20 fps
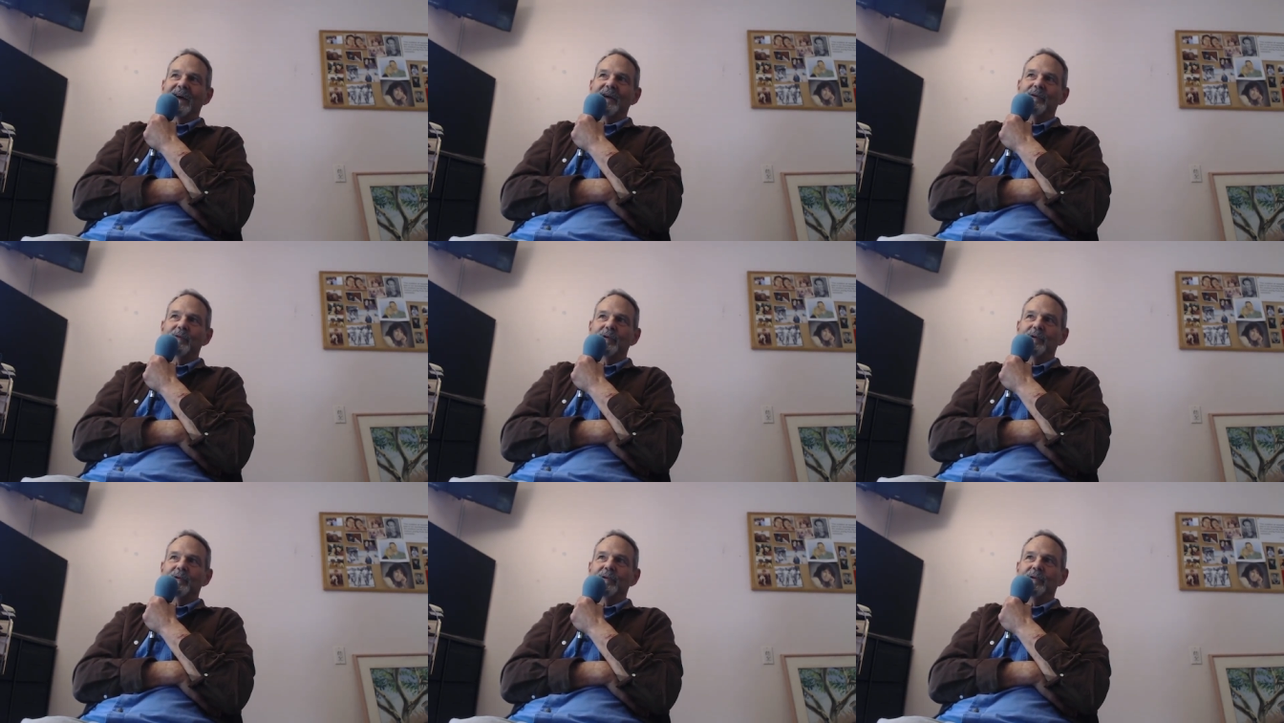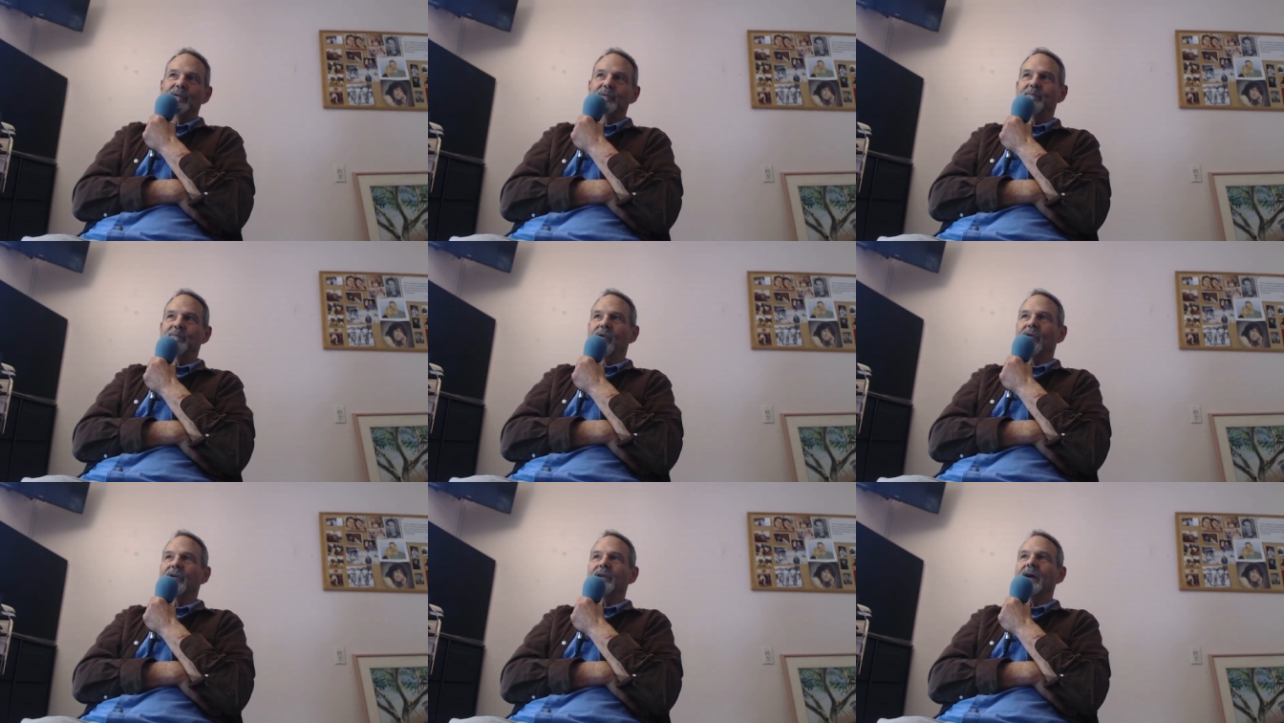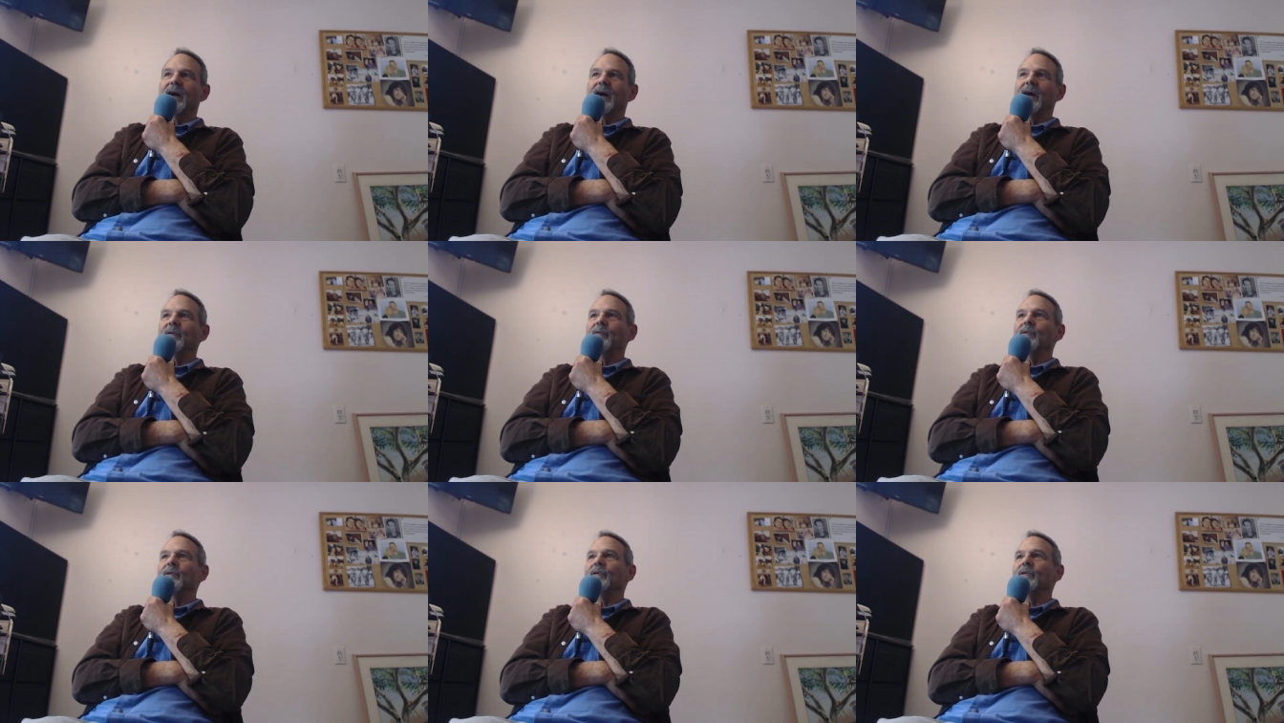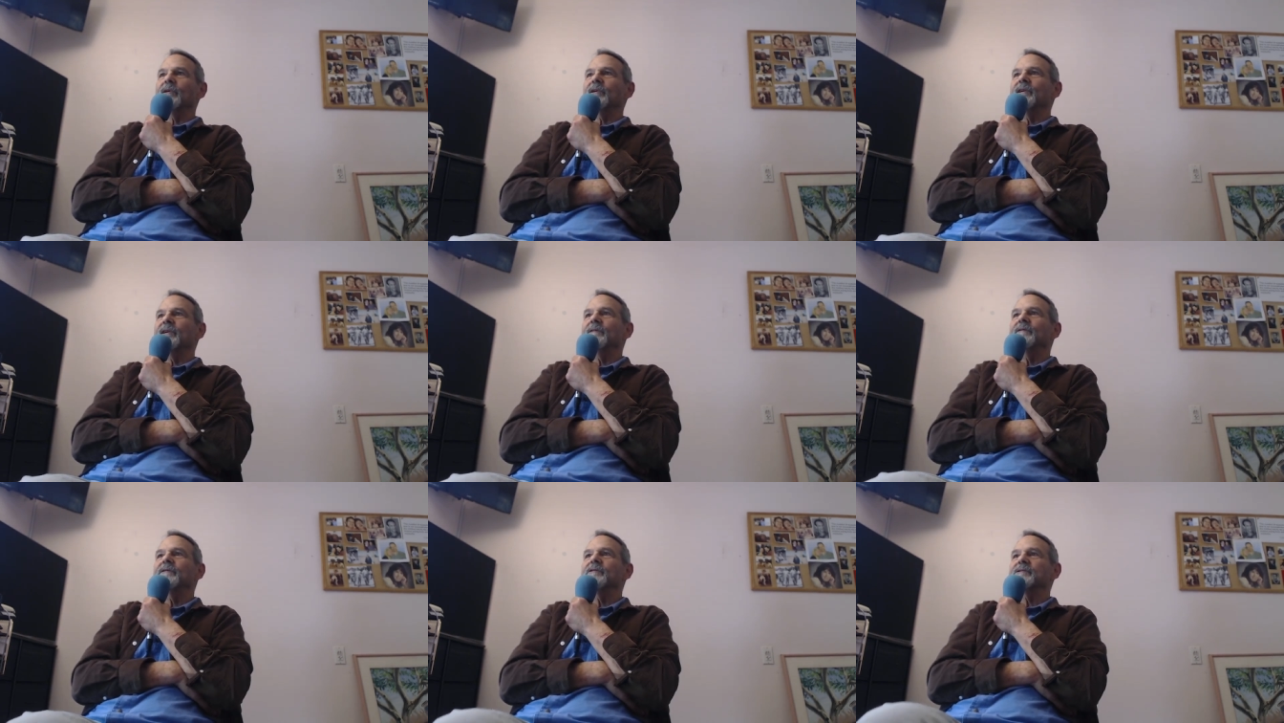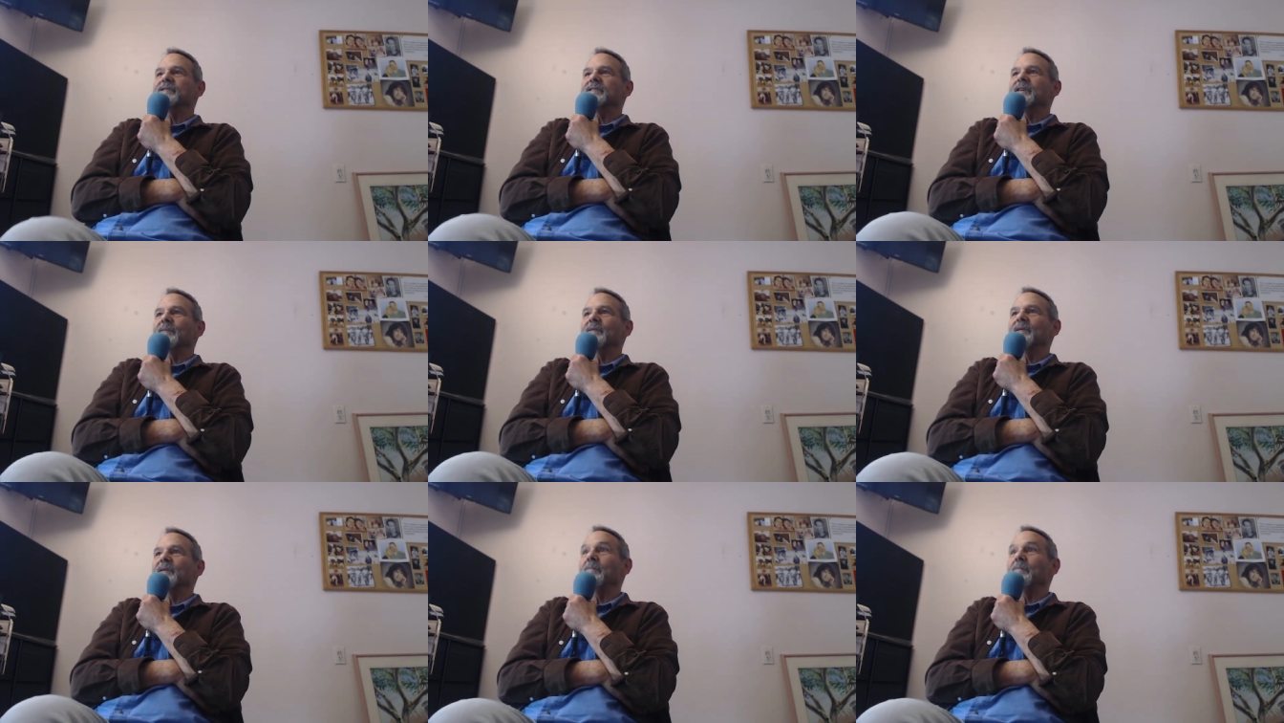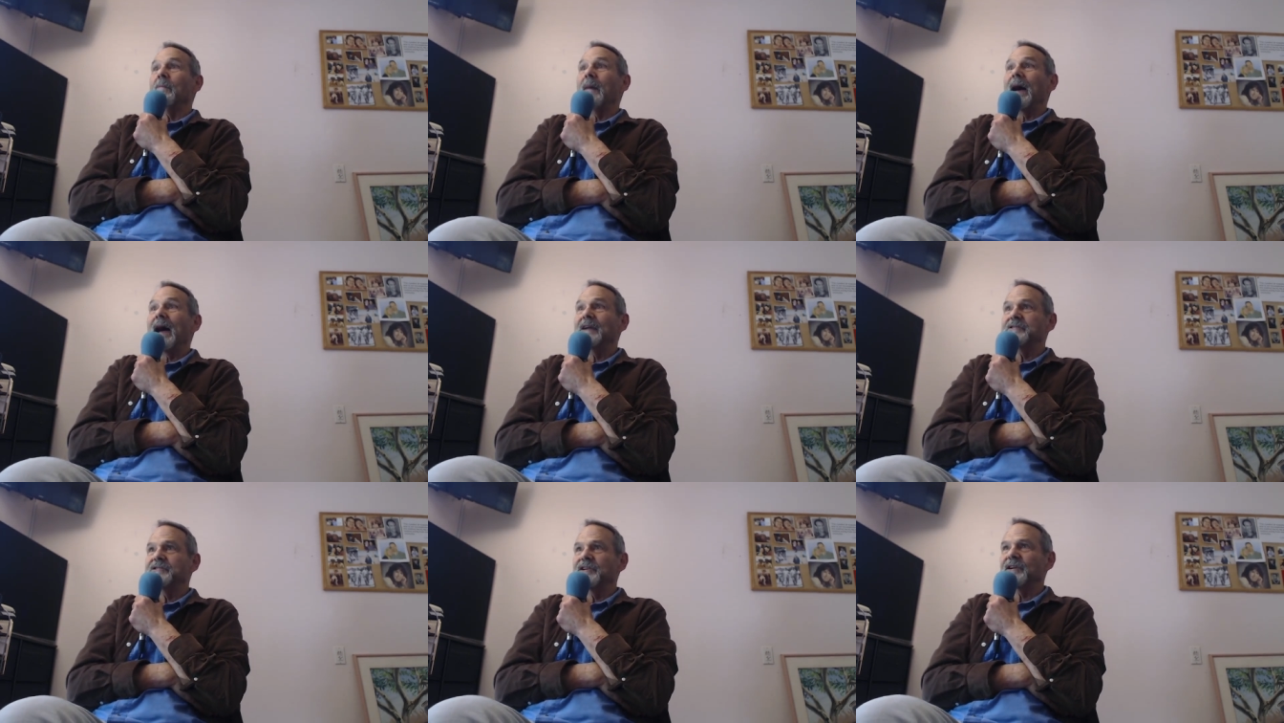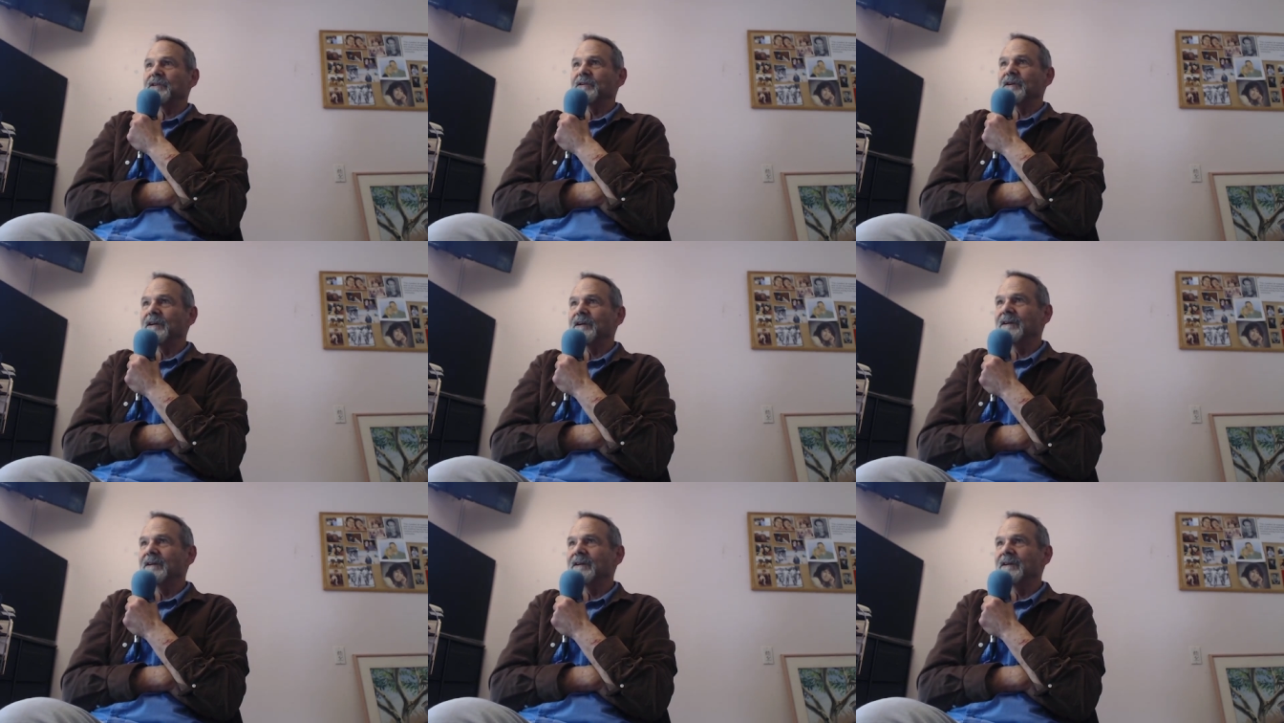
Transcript: will give you some of the magic